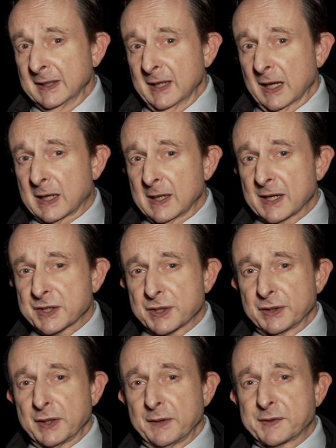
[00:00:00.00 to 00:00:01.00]
A
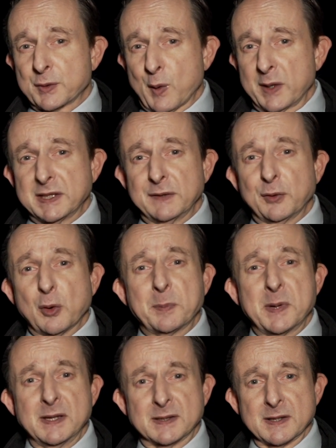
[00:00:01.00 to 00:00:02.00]
collection of 24
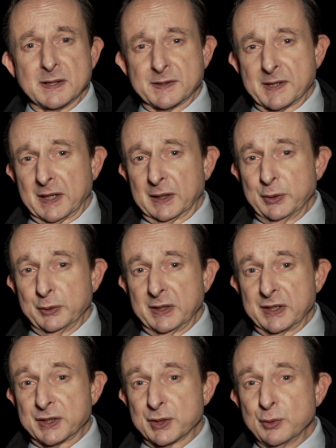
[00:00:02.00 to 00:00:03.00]
pieces,
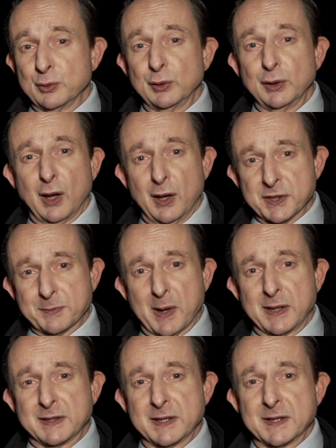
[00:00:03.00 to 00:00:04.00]
including 2 large
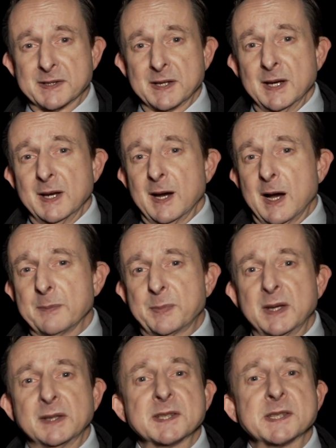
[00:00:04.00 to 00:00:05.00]
paintings, are
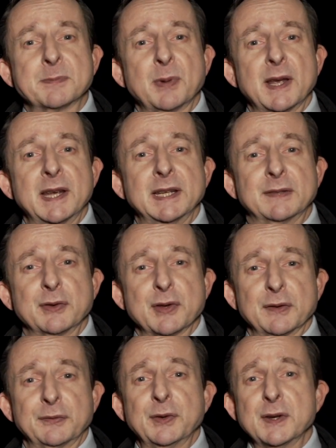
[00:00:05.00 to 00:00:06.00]
being displayed for
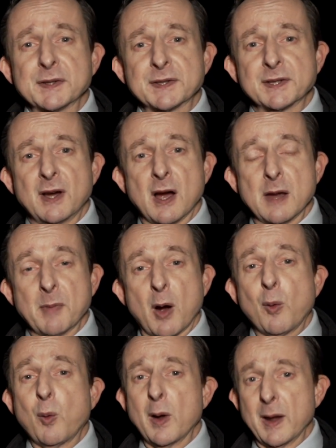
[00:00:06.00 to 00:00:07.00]
the first time
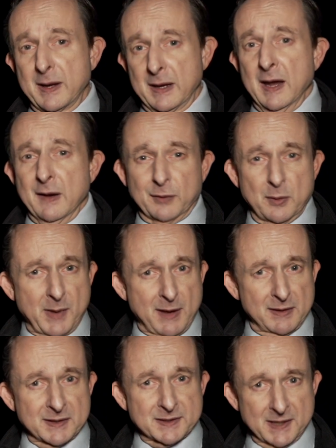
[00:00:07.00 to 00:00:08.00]
away from their
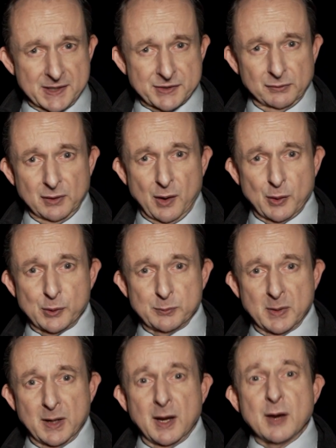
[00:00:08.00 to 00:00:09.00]
ancestral
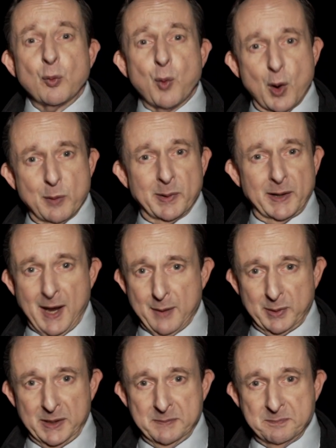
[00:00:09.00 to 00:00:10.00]
home, Woburn
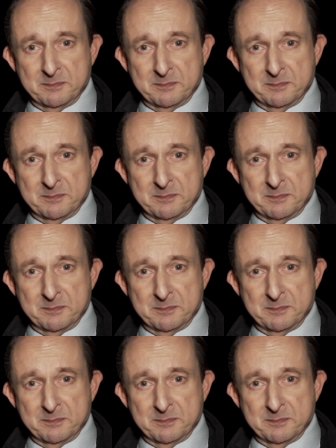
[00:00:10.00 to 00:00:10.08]
Abbey.